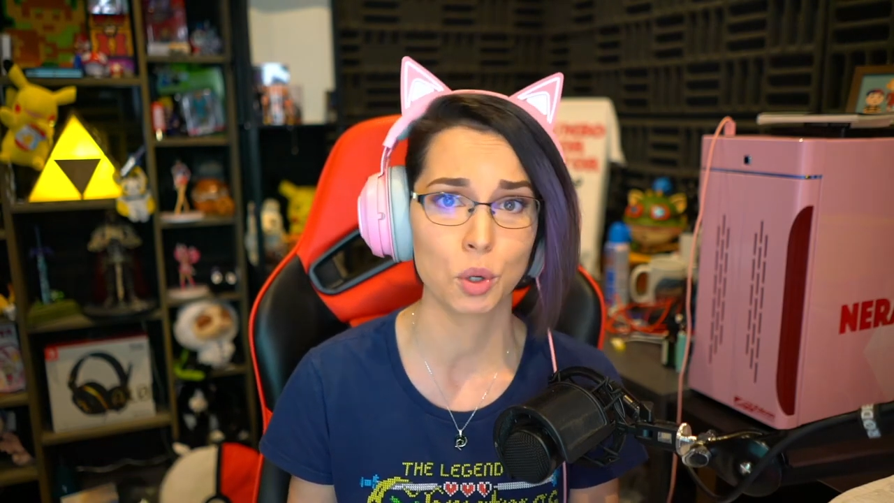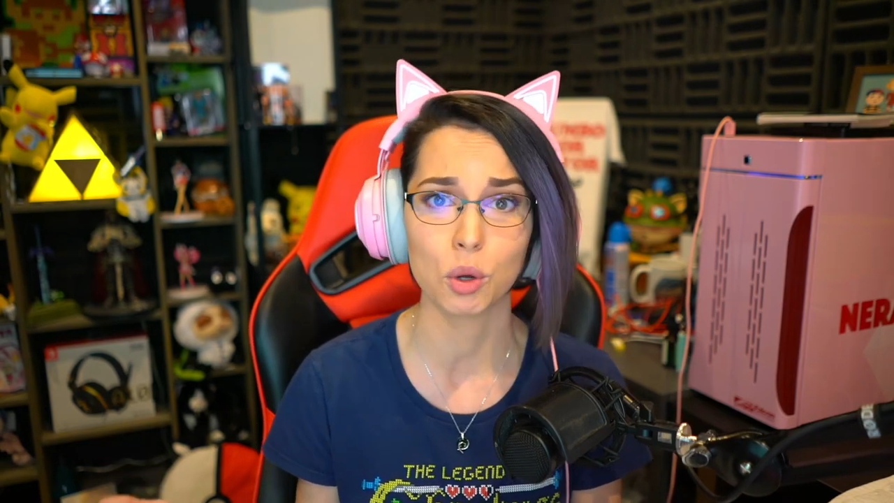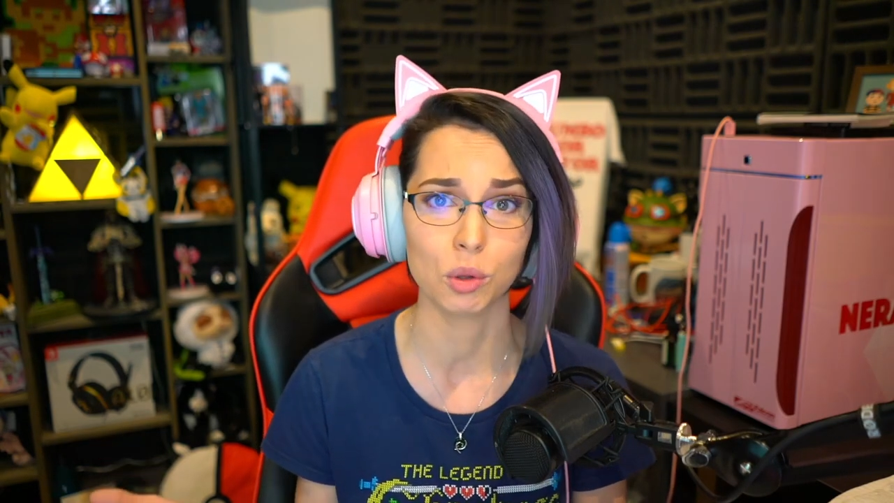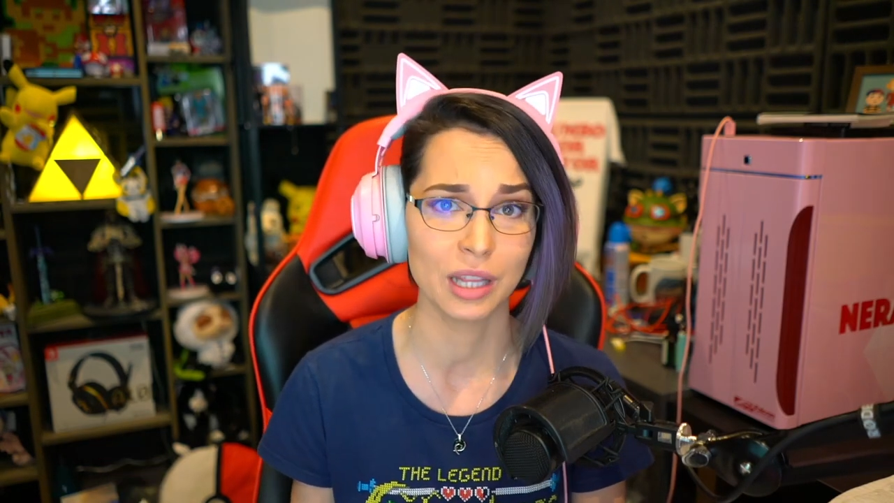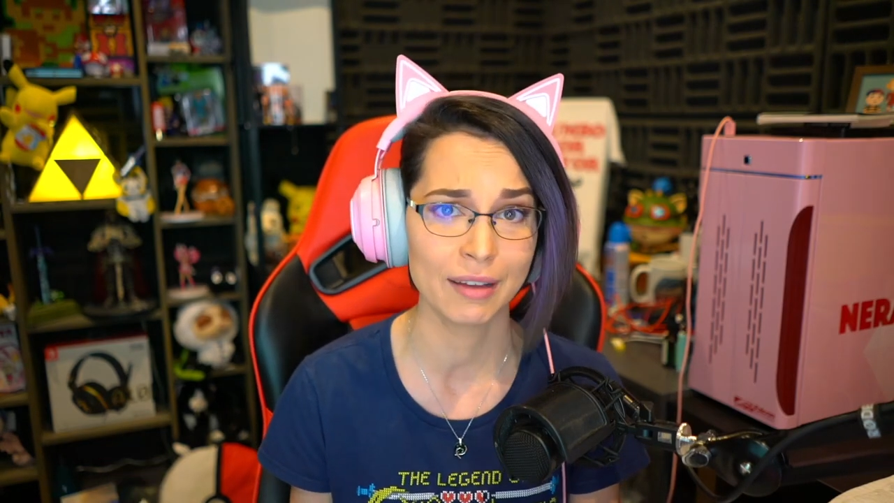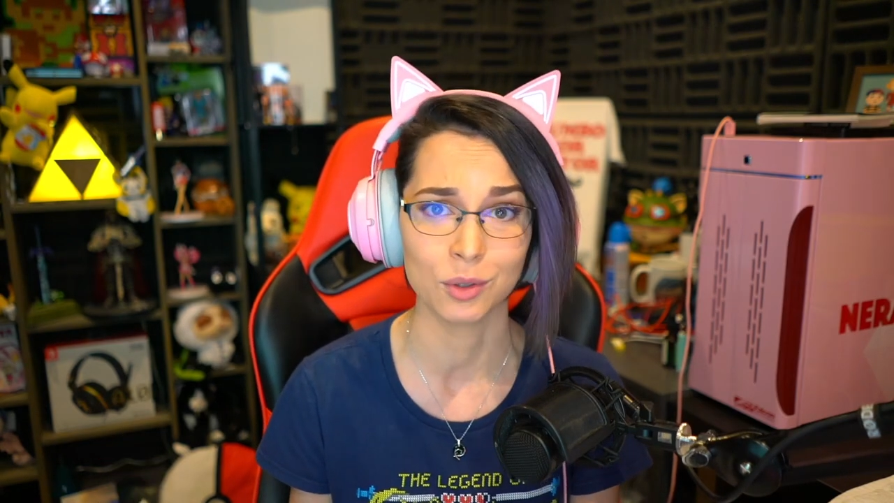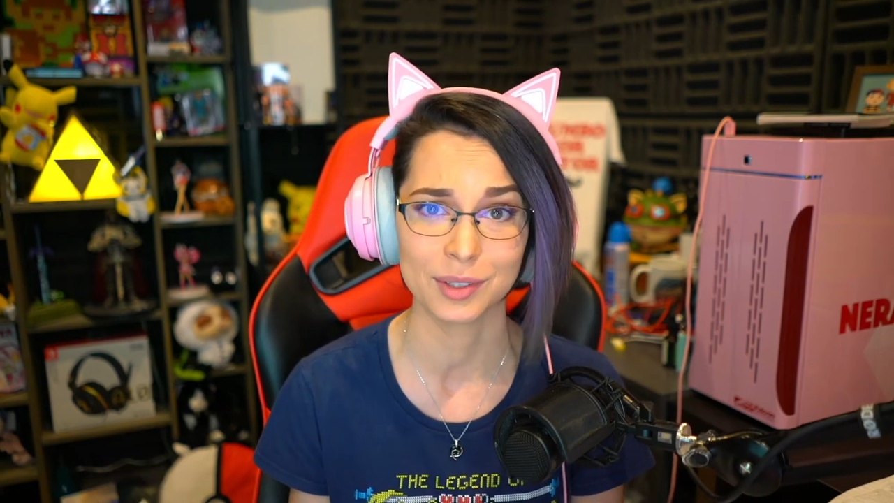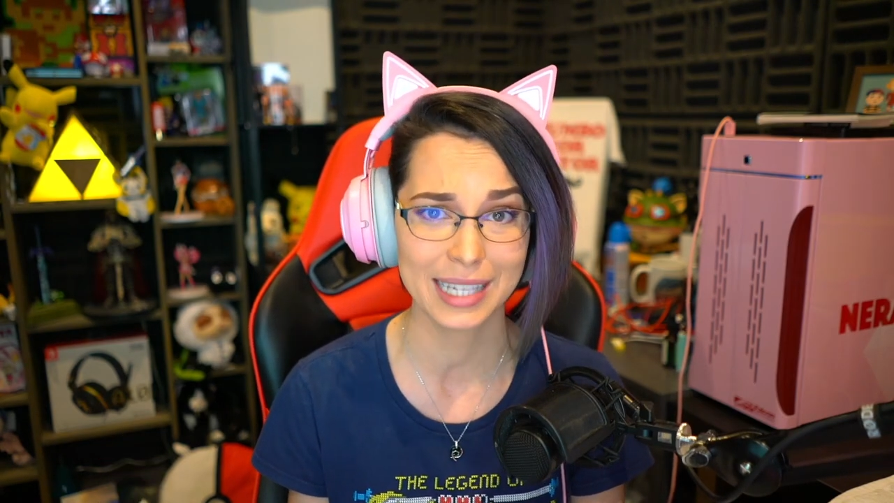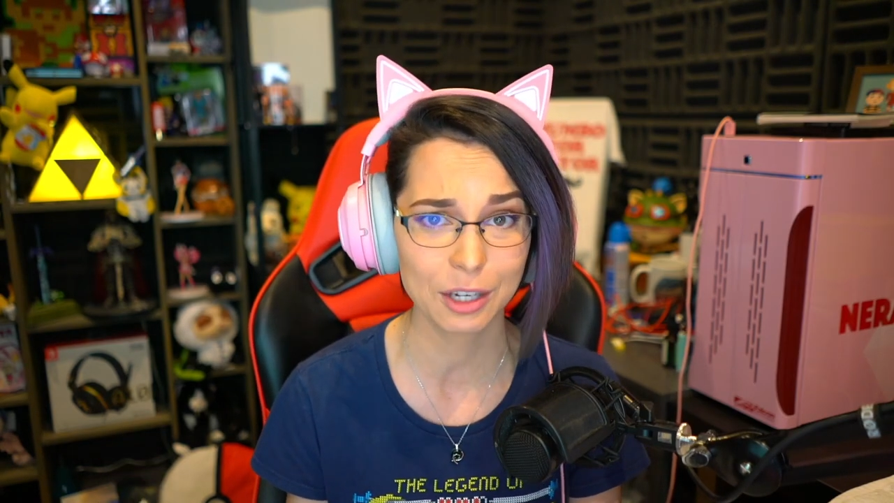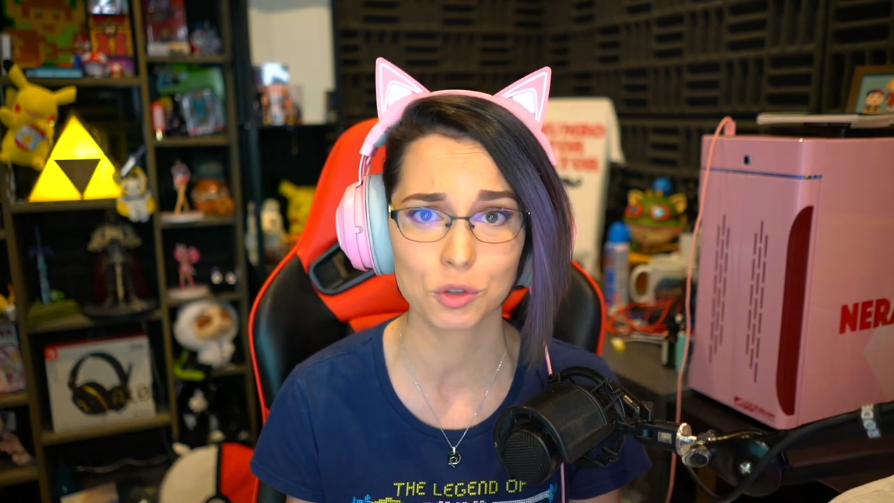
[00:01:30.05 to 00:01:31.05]
pro-level
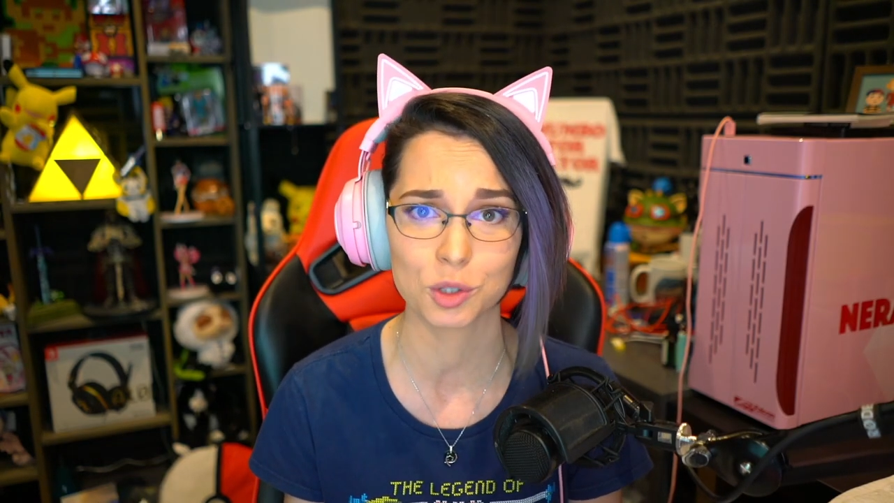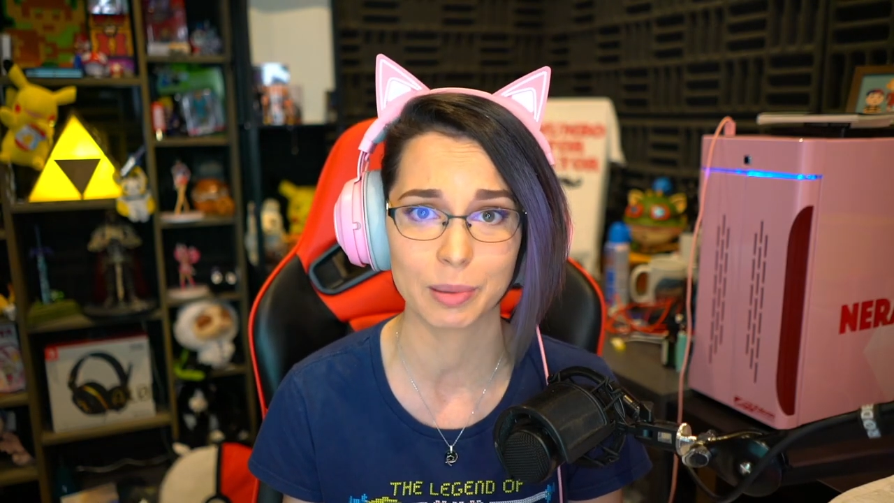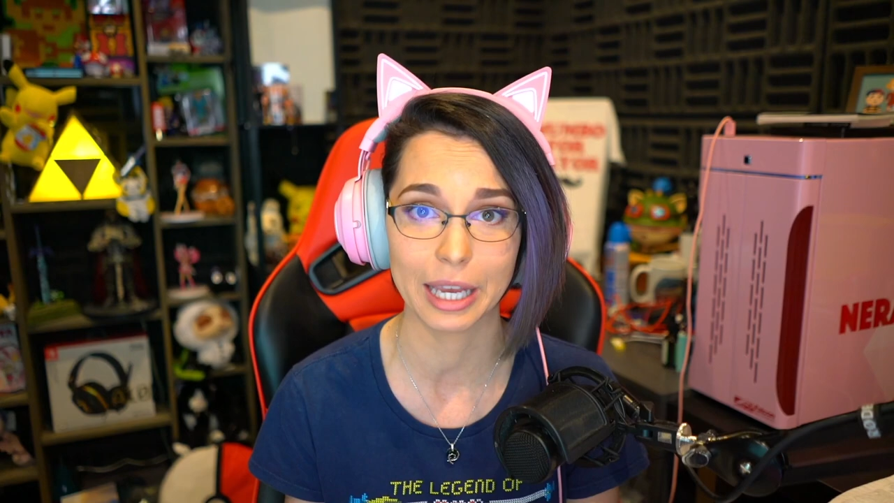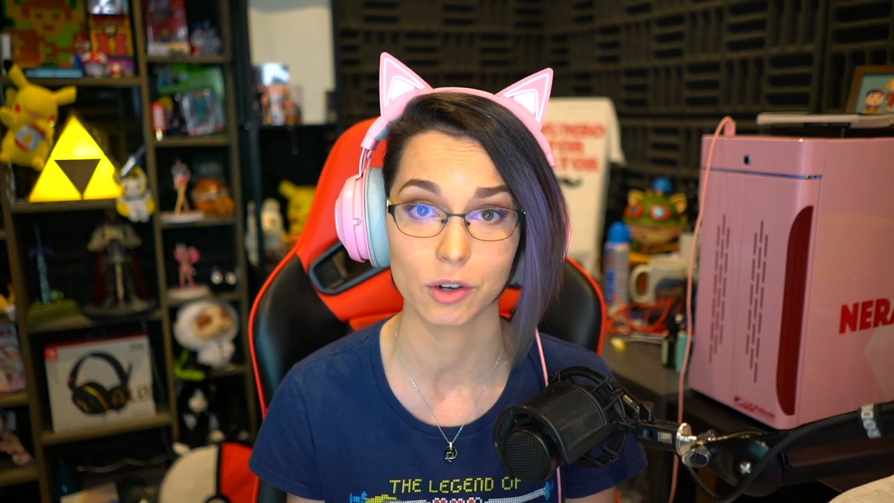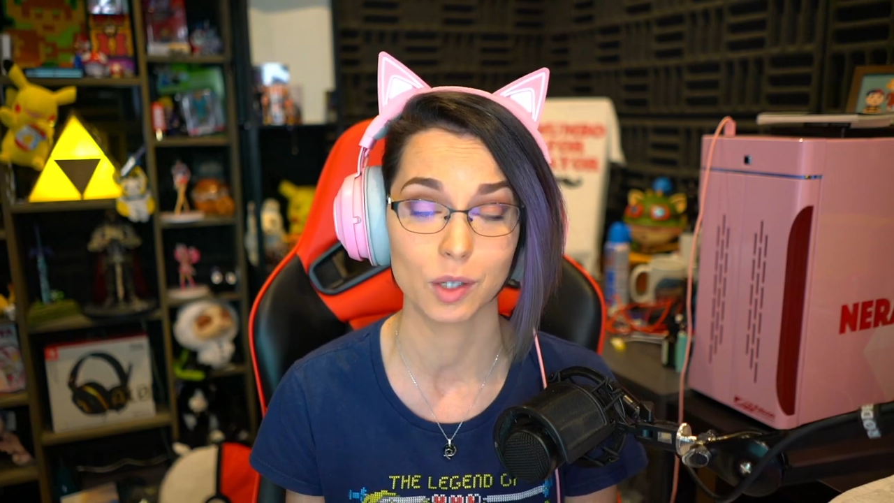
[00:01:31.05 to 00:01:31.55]
Tetris player,